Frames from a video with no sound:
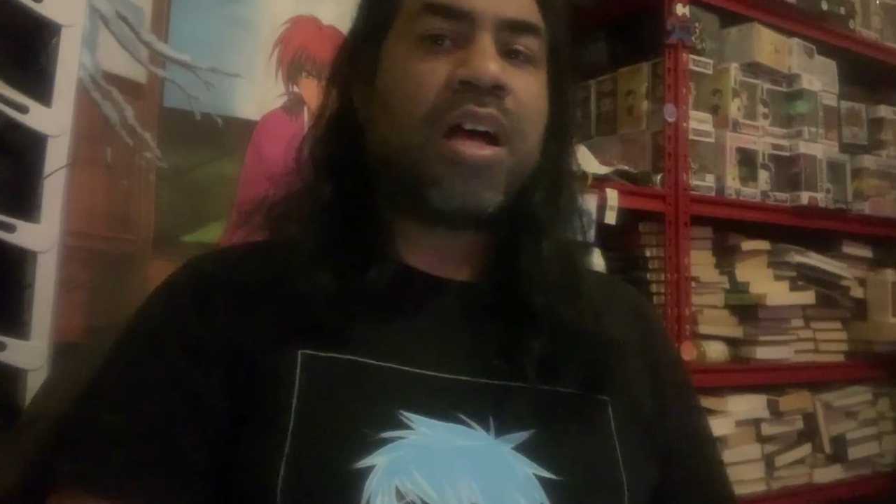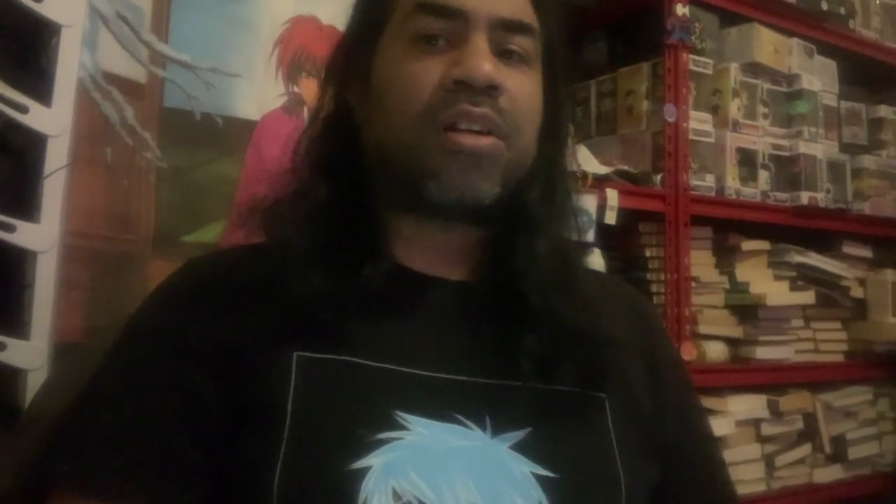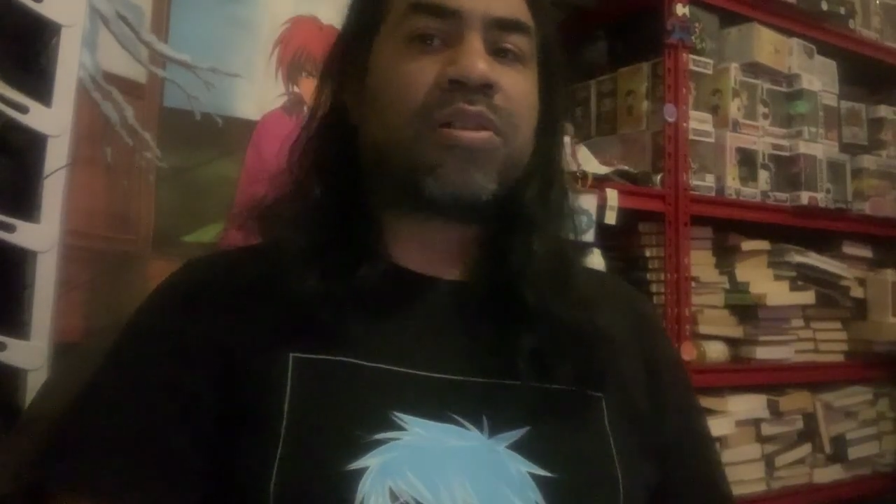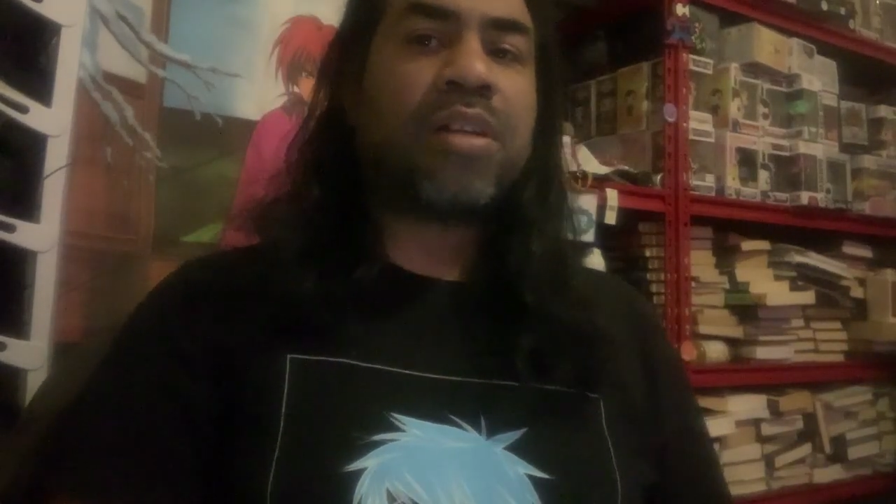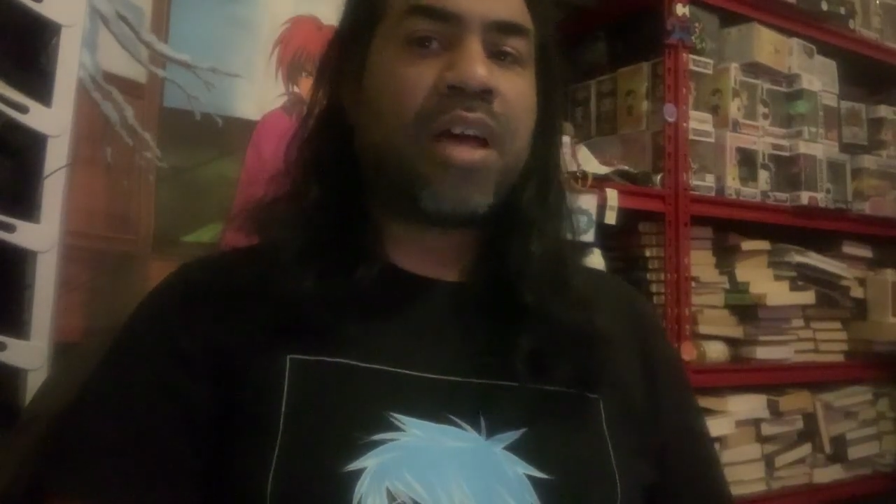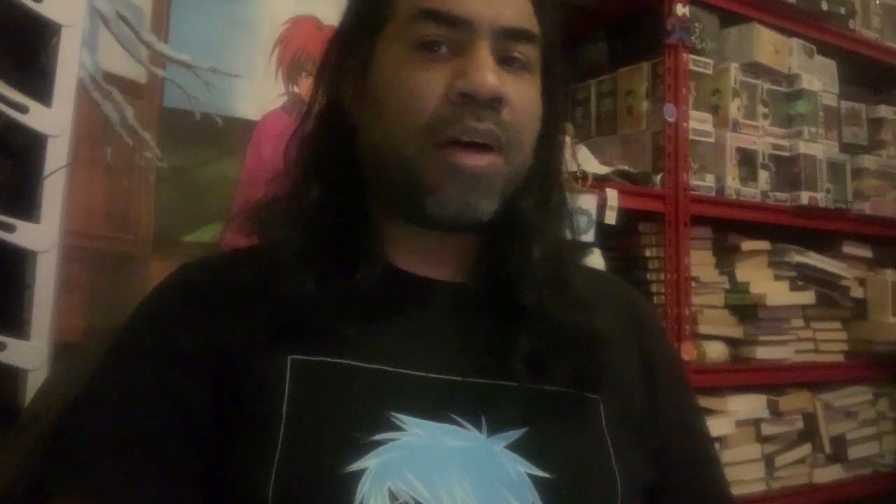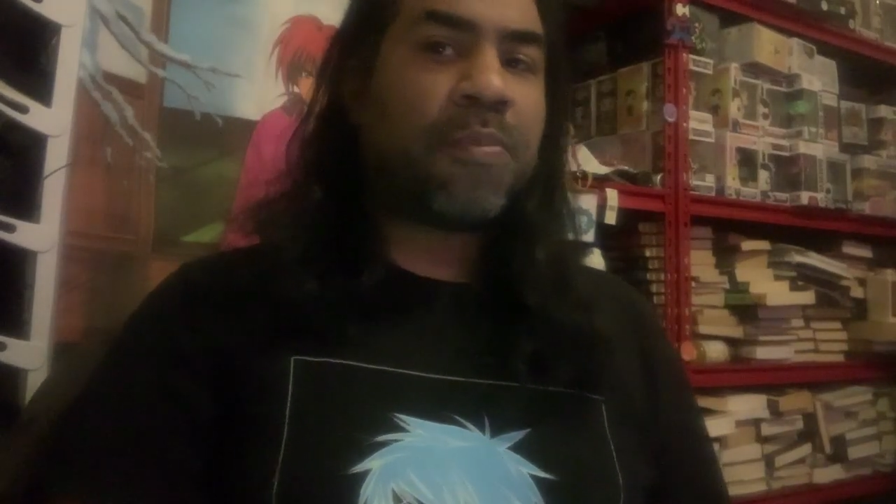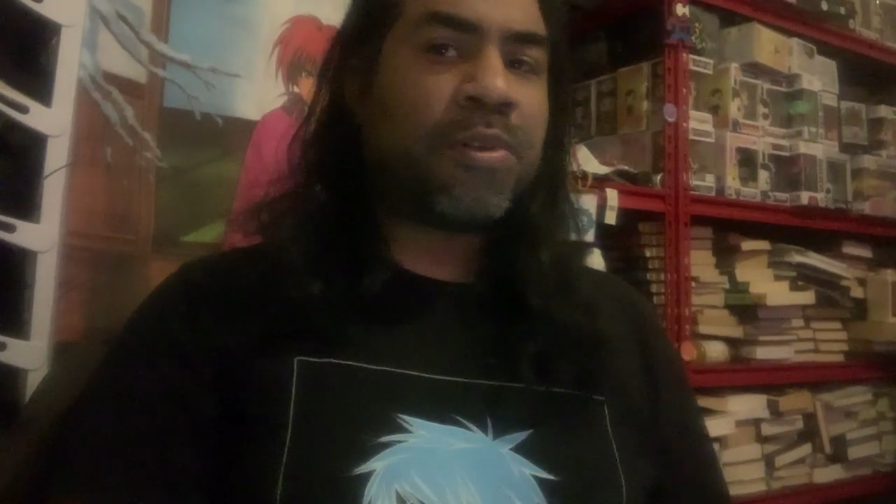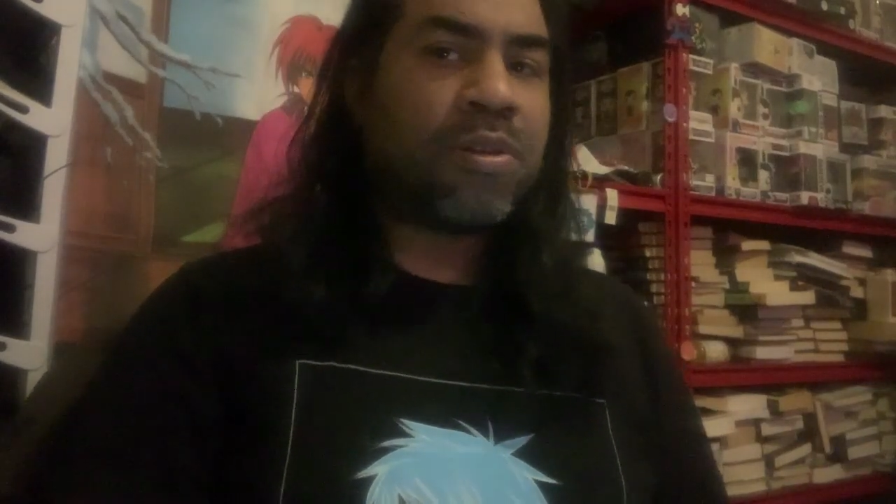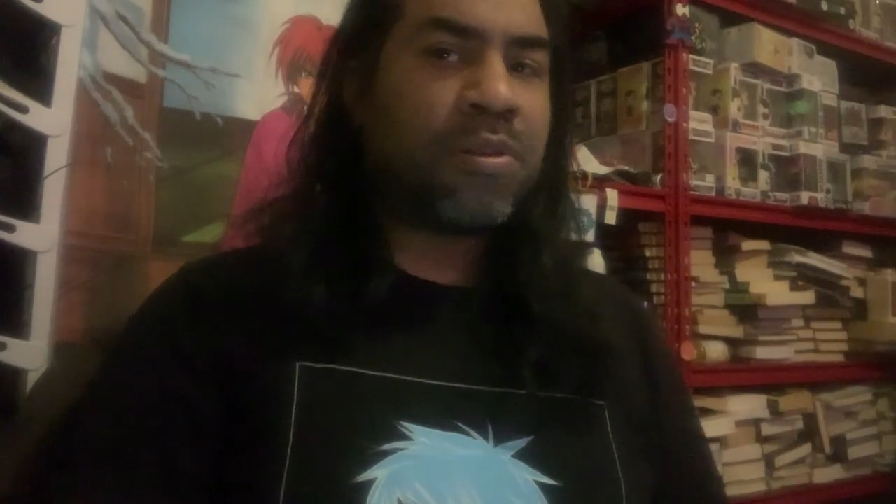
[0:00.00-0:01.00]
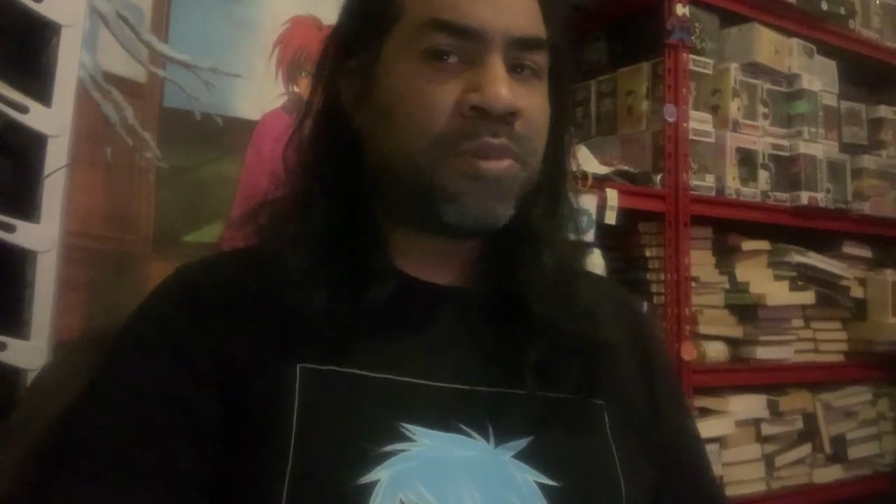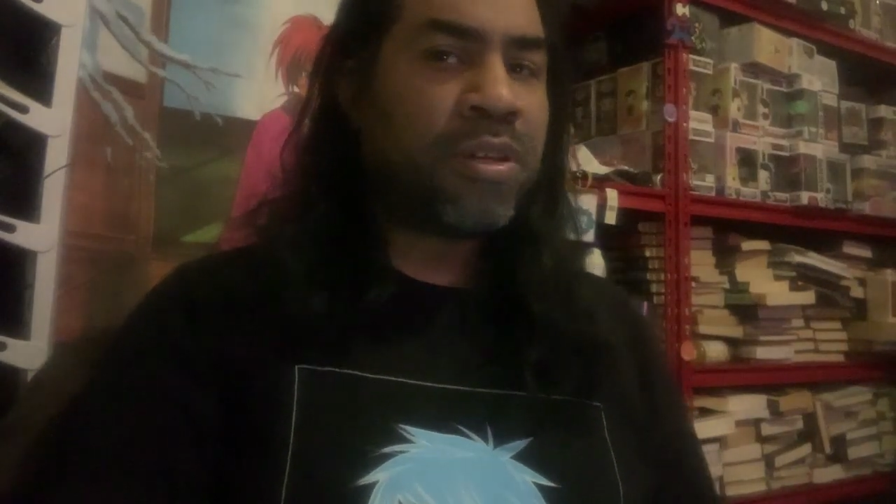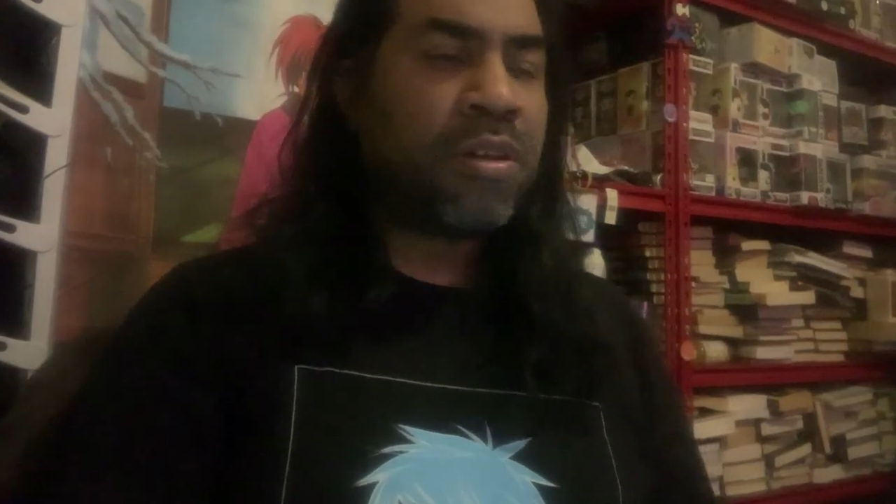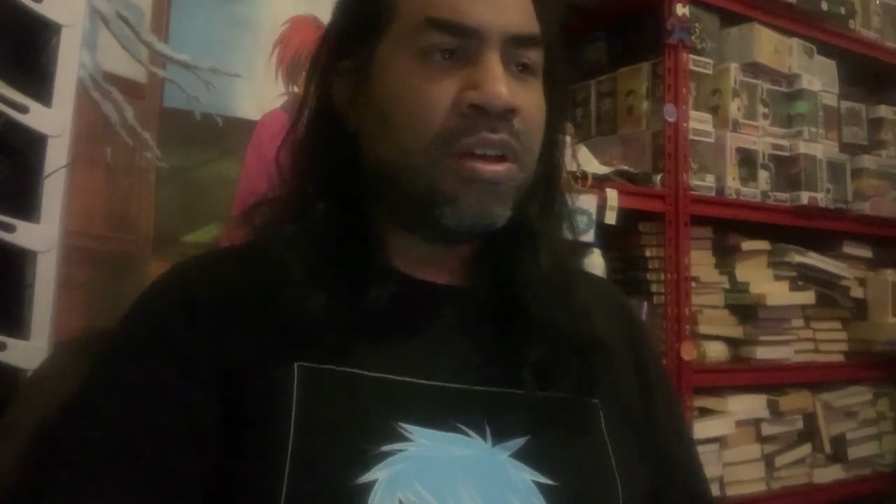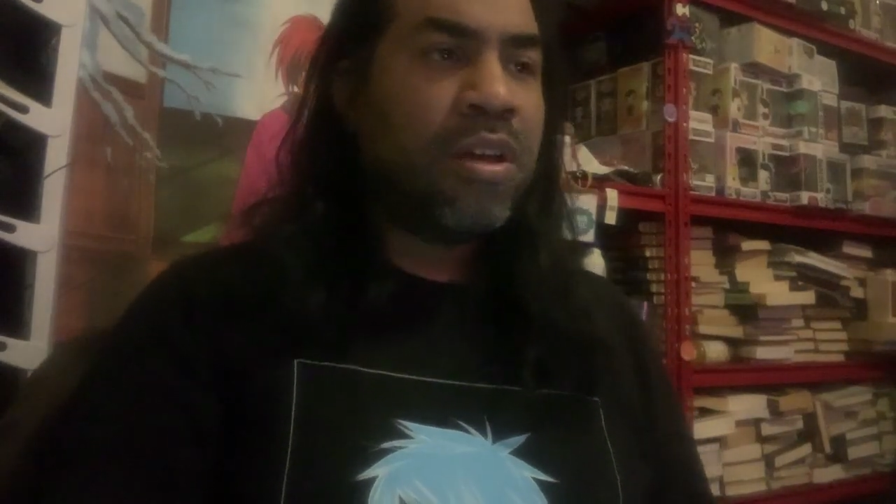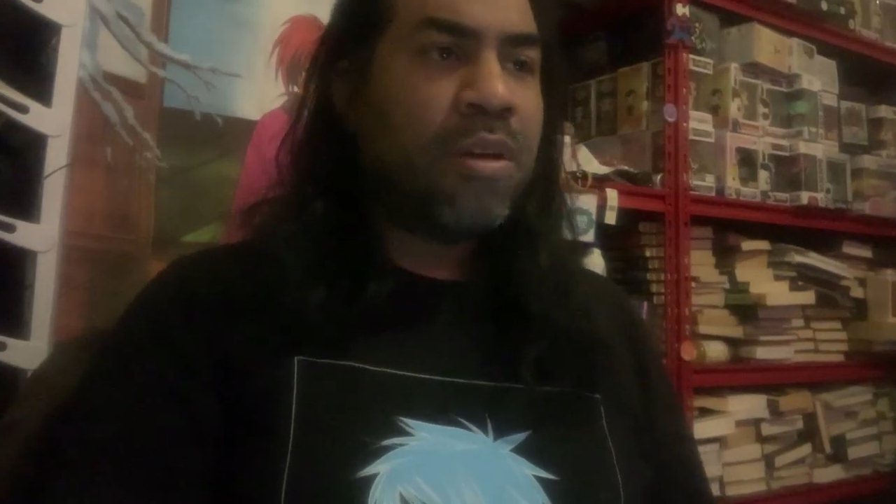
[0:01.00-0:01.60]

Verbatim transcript: actually happened to me